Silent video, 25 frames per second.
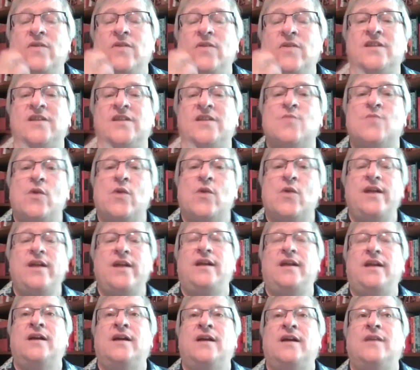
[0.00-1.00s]
This
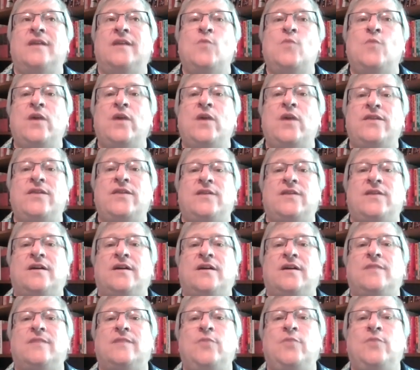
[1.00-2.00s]
morning I'm with
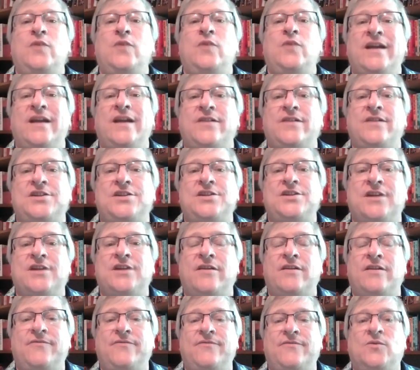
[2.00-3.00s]
Boone County
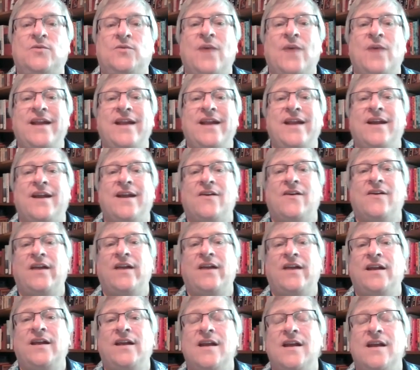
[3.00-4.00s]
Sheriff Dwayne
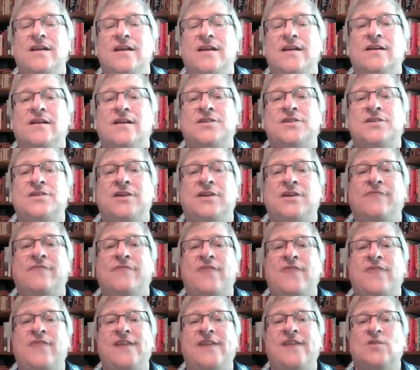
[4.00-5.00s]
Carey.
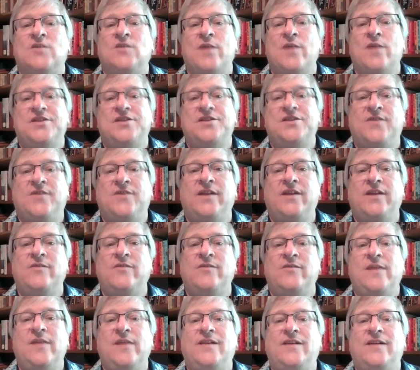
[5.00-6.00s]
Sheriff, thanks so much for
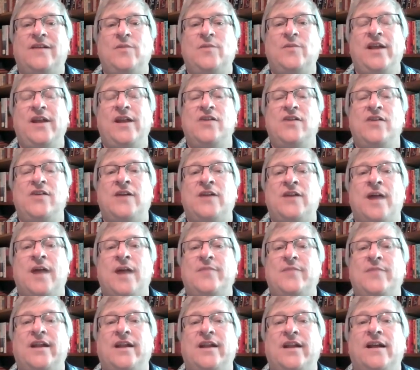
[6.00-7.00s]
giving me a little bit of your
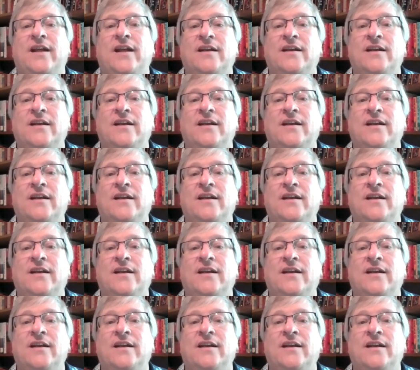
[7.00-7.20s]
time today.